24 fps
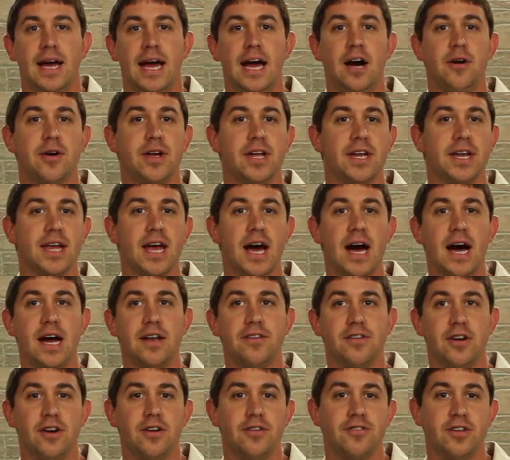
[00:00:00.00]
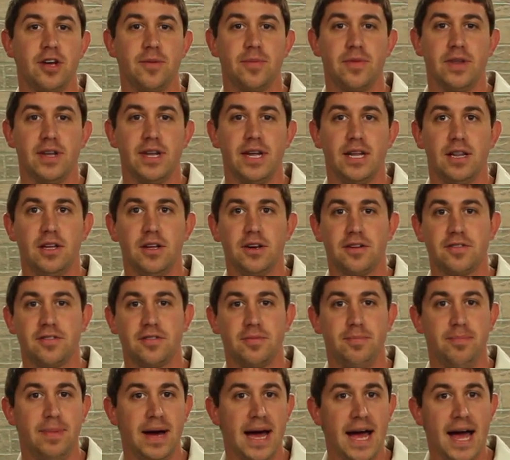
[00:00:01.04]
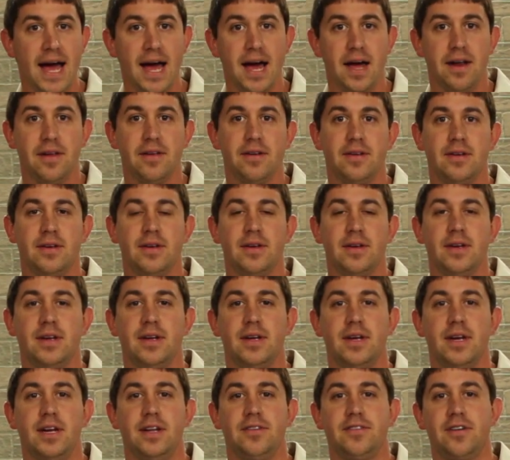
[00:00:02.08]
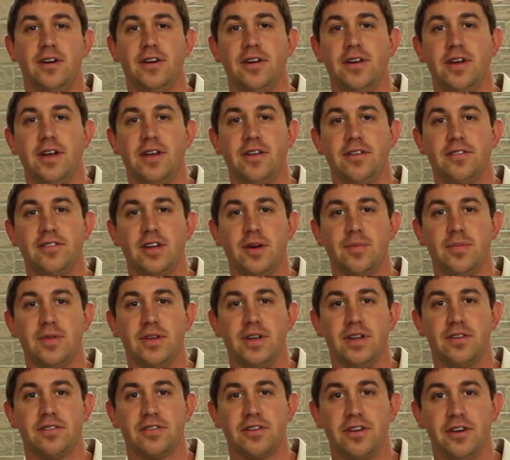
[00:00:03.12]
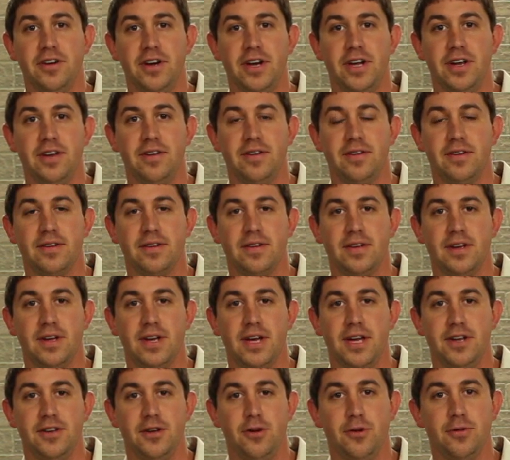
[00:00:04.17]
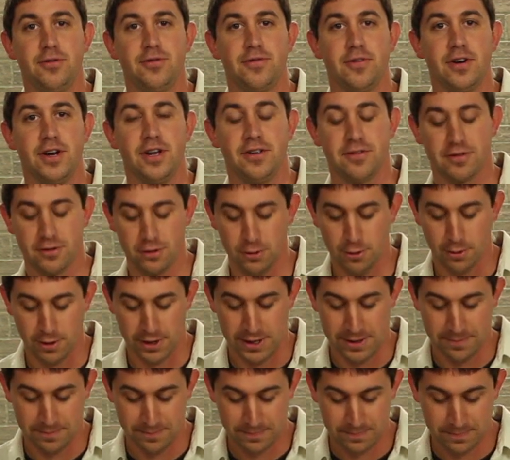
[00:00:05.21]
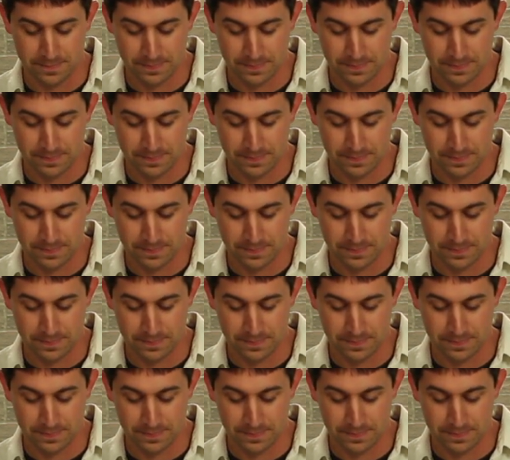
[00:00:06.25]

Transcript: How can God turn something that looks bad and turn it into something that's good and used for His glory?